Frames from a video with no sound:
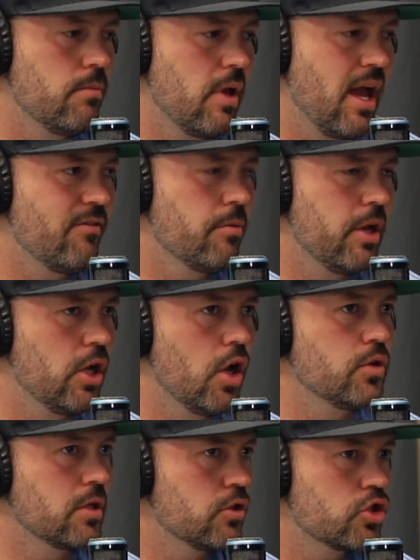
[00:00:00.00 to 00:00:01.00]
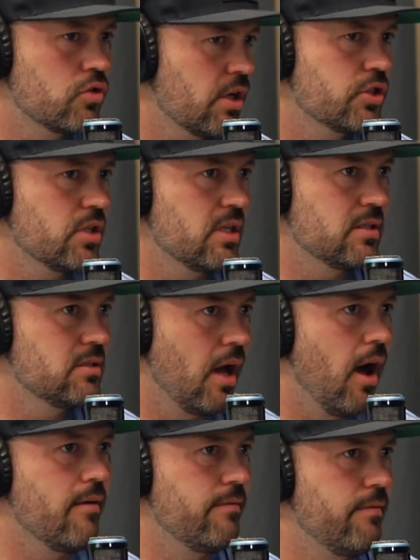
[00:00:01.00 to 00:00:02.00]
everybody knows construction is
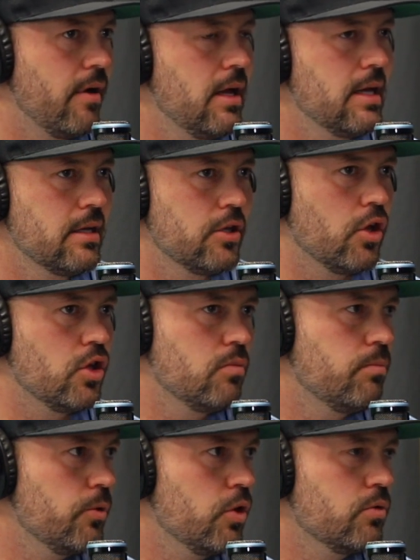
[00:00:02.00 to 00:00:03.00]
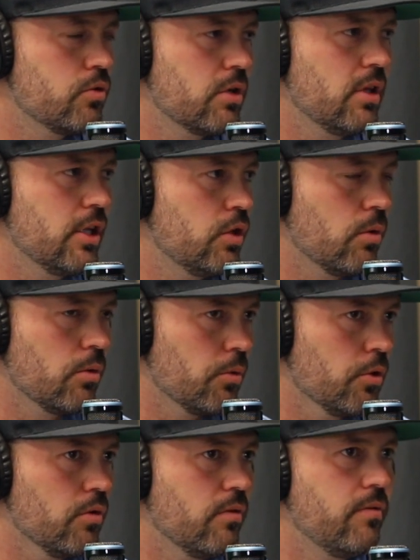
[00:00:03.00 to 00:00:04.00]
tough. You drill into a
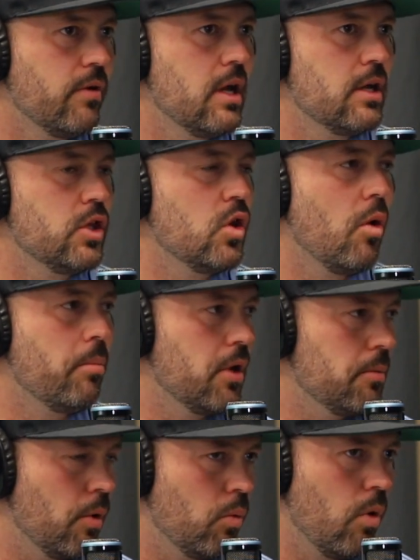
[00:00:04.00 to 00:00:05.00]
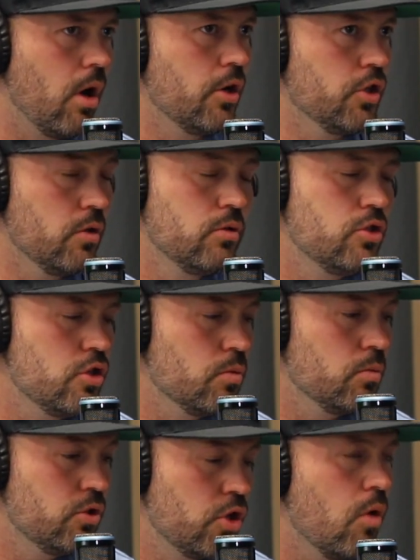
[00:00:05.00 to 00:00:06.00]
roof, you open up a wall, you
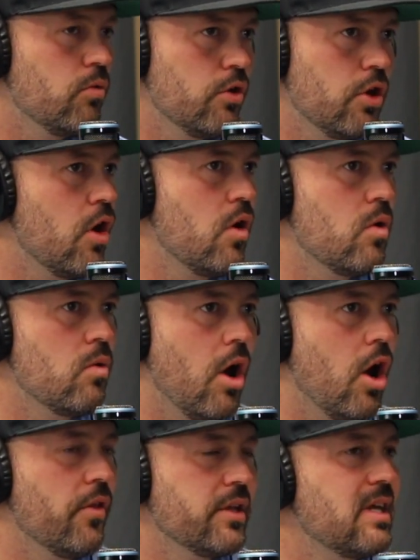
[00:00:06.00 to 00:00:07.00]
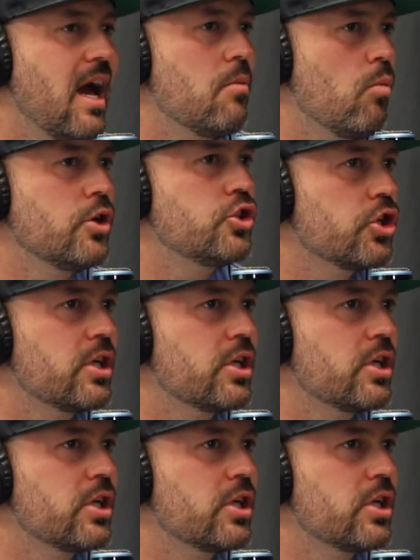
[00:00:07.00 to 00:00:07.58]
don't know all the time what you're going